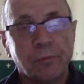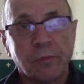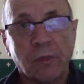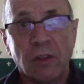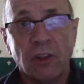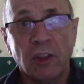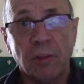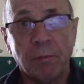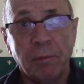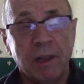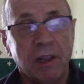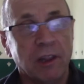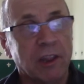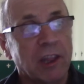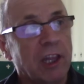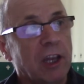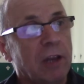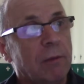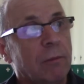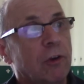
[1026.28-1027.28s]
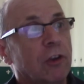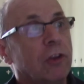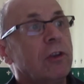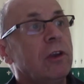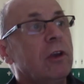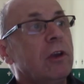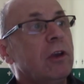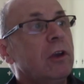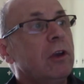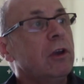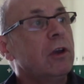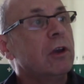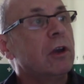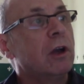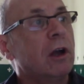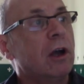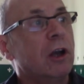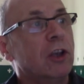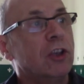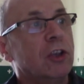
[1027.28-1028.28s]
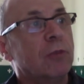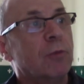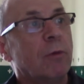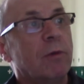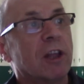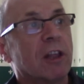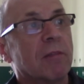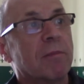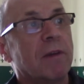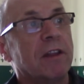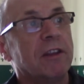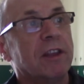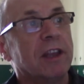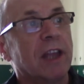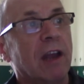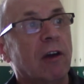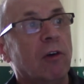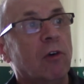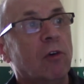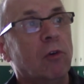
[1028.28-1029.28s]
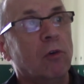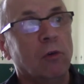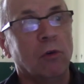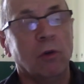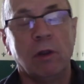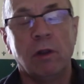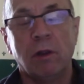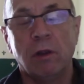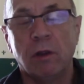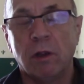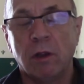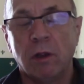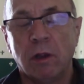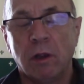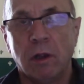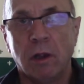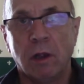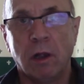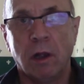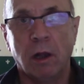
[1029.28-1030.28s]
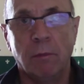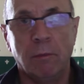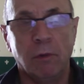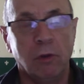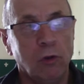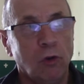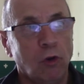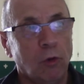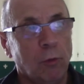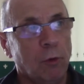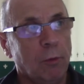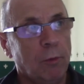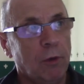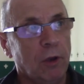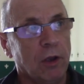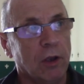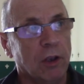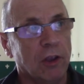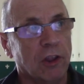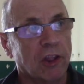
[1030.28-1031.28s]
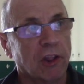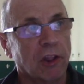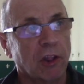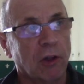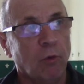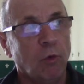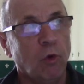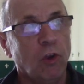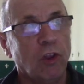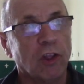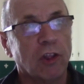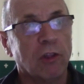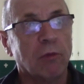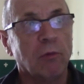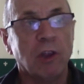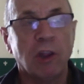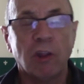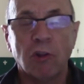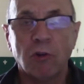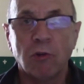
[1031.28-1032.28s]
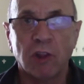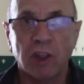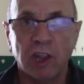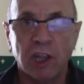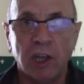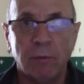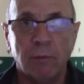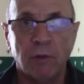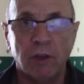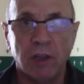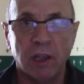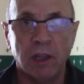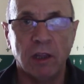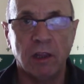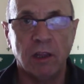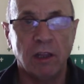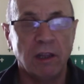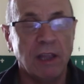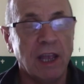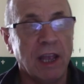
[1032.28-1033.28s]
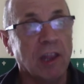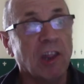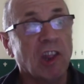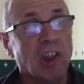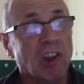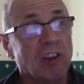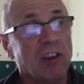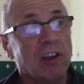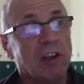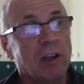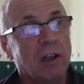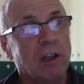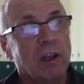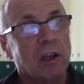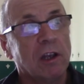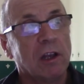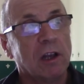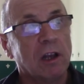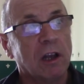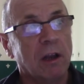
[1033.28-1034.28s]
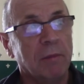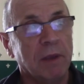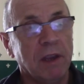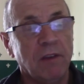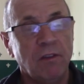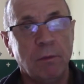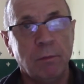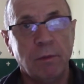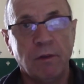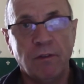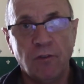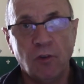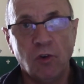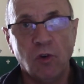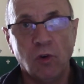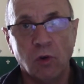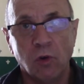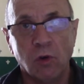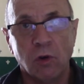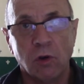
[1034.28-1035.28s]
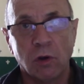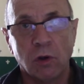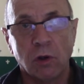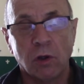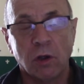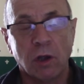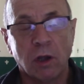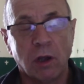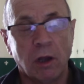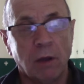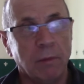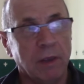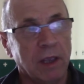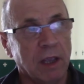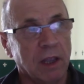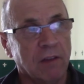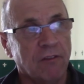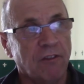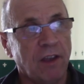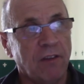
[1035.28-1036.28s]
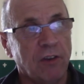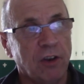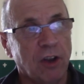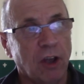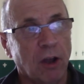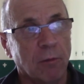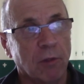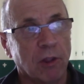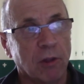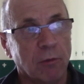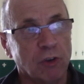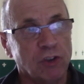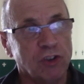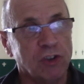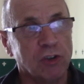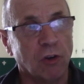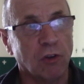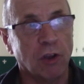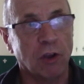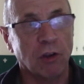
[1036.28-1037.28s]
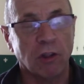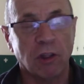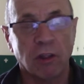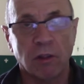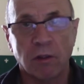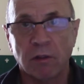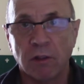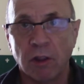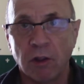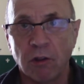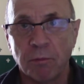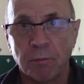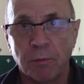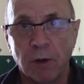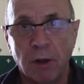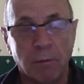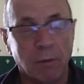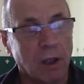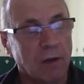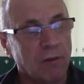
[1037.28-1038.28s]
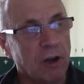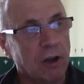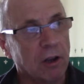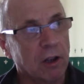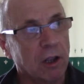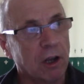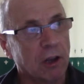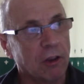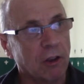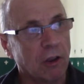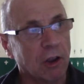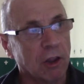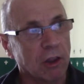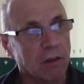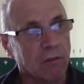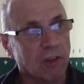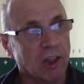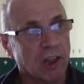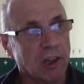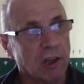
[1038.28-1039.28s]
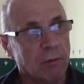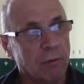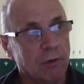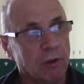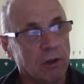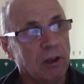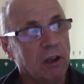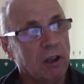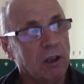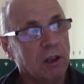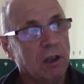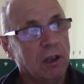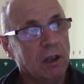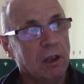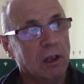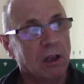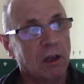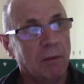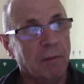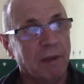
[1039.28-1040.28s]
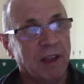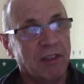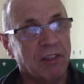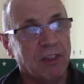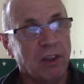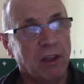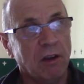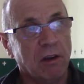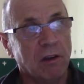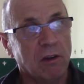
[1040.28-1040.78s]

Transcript: split cinnamon, you'd probably expect to get all normal birds. So once we saw a cinnamon in the nest, even before it had feathered up, so once you got those plum coloured eyes of the cinnamon and the